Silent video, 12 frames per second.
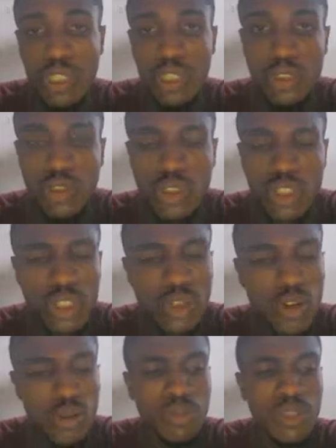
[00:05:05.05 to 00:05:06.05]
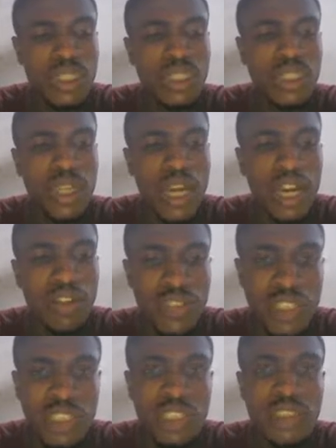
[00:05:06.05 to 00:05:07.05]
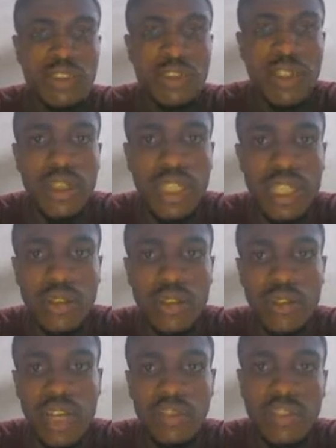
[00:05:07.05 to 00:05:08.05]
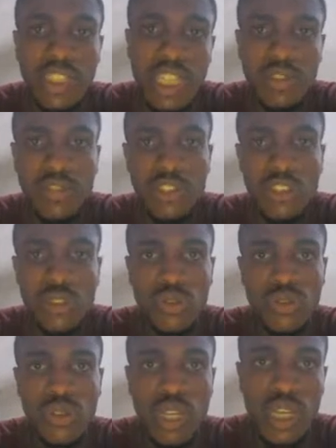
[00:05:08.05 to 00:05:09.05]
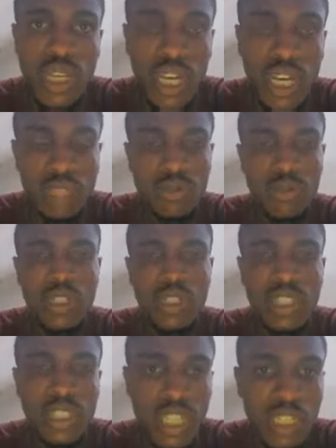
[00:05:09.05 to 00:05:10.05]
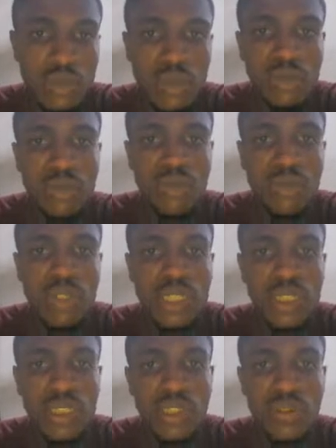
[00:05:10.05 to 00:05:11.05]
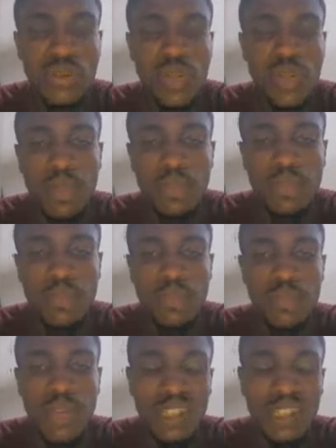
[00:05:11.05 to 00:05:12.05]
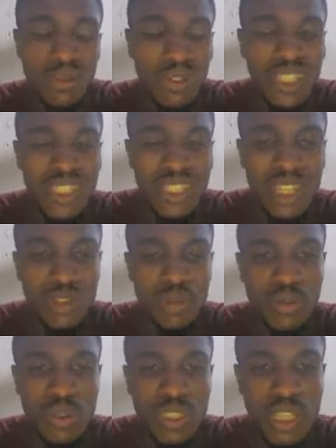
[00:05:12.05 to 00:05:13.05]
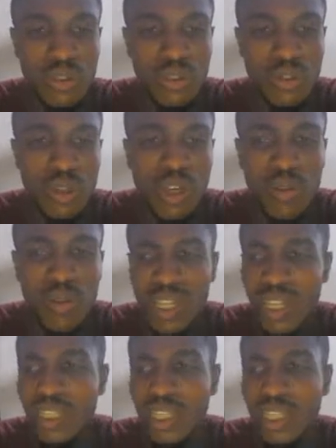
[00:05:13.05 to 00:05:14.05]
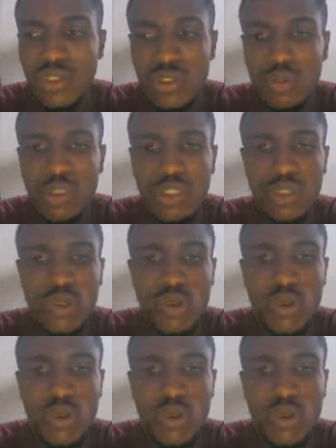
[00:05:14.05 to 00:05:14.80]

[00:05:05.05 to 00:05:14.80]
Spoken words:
The only company I've seen that doesn't have this kind of issues at the moment is Redbubble, and I don't want to say Zazo because Zazo also require that you submit your